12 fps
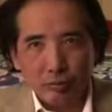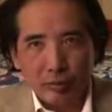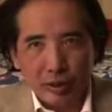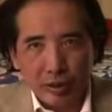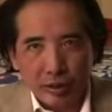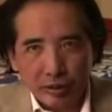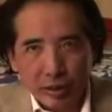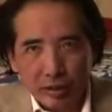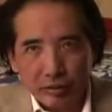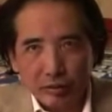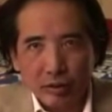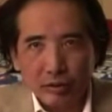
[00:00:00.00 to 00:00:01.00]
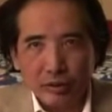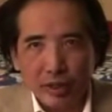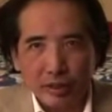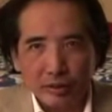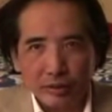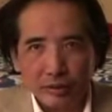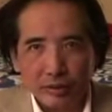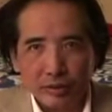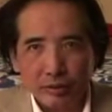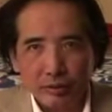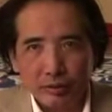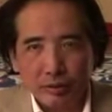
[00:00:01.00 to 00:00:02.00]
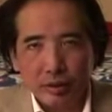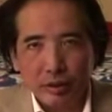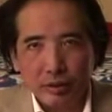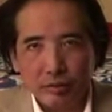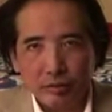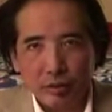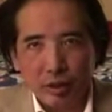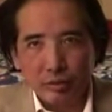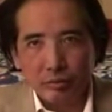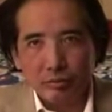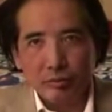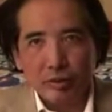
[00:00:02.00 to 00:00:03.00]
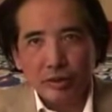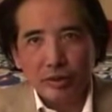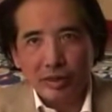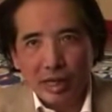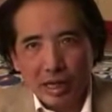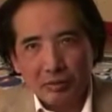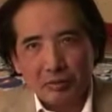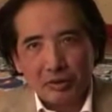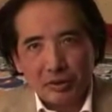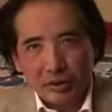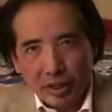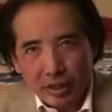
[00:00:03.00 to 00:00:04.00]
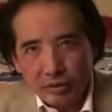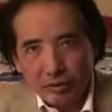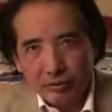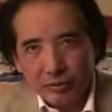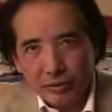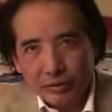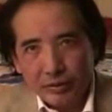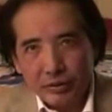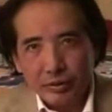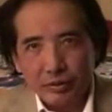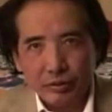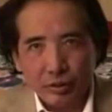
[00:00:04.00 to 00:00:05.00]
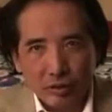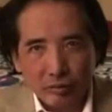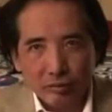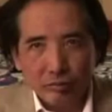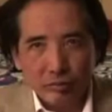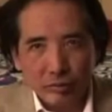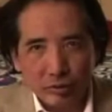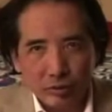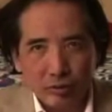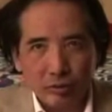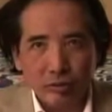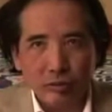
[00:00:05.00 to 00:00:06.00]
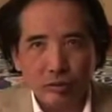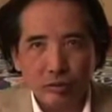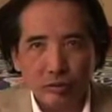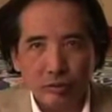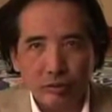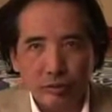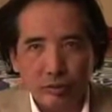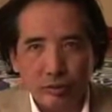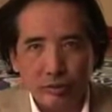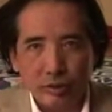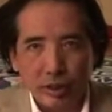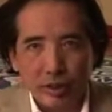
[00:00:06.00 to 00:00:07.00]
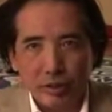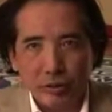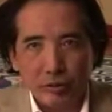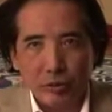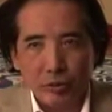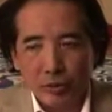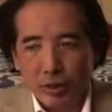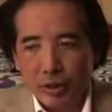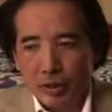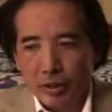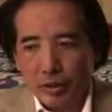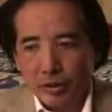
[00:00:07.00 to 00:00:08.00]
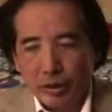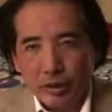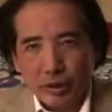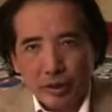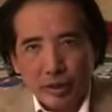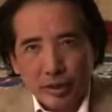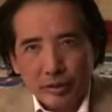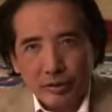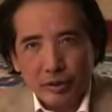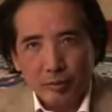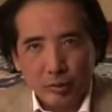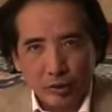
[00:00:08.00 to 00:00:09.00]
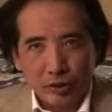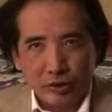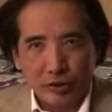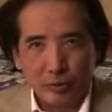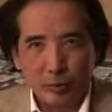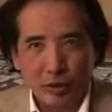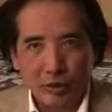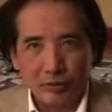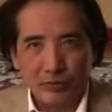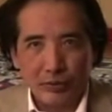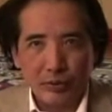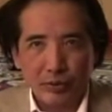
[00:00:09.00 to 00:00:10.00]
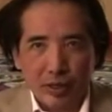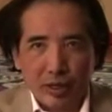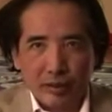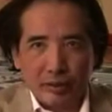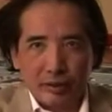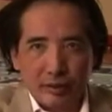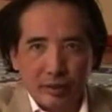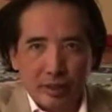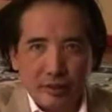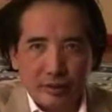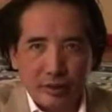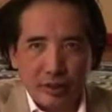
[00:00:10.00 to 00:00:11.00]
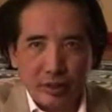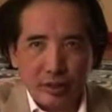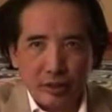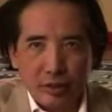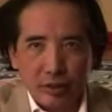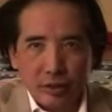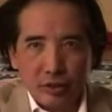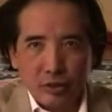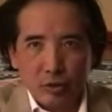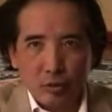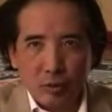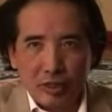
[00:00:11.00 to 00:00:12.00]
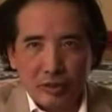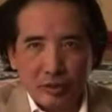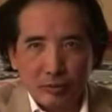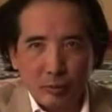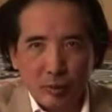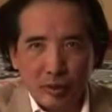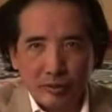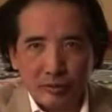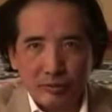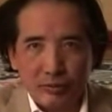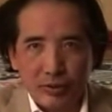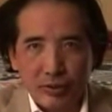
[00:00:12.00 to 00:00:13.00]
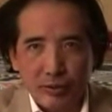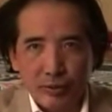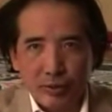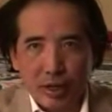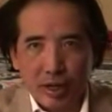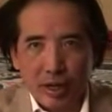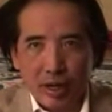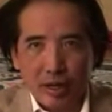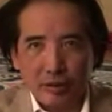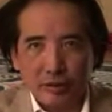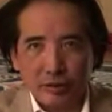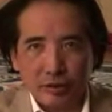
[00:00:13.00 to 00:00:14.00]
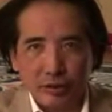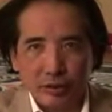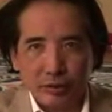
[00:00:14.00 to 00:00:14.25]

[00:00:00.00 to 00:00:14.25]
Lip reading: be in that context, not outside of it, not saying, here's the Buddhist worldview, and then there's the Western worldview, and